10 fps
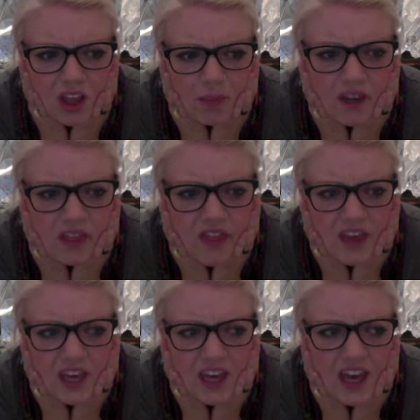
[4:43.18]
But I
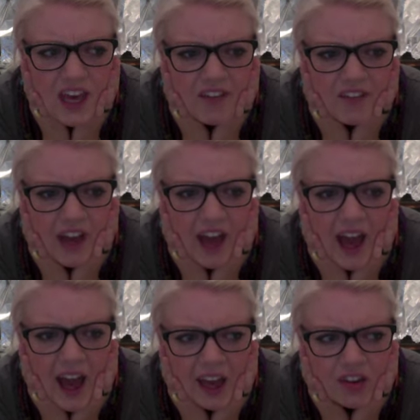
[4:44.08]
think... If I
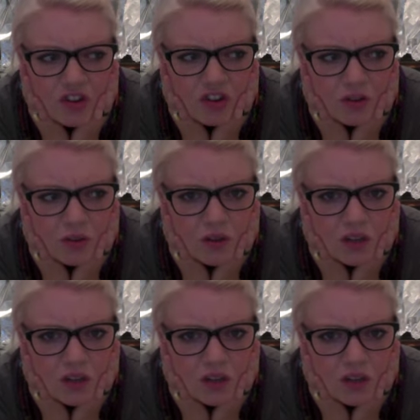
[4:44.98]
had to